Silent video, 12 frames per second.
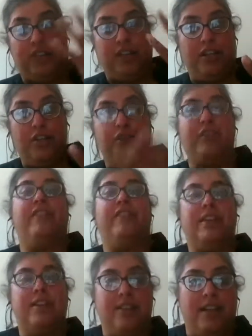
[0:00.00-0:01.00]
Fidel, you've
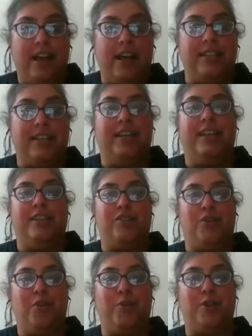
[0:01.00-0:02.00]
given us an idea that
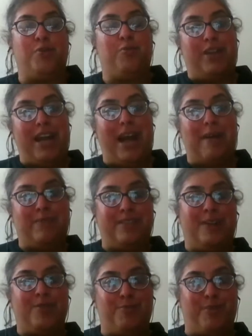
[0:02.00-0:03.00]
we should perhaps
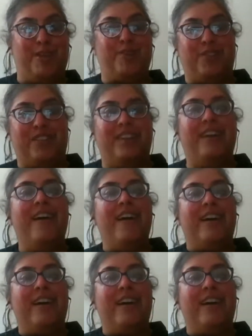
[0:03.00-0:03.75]
now speak to the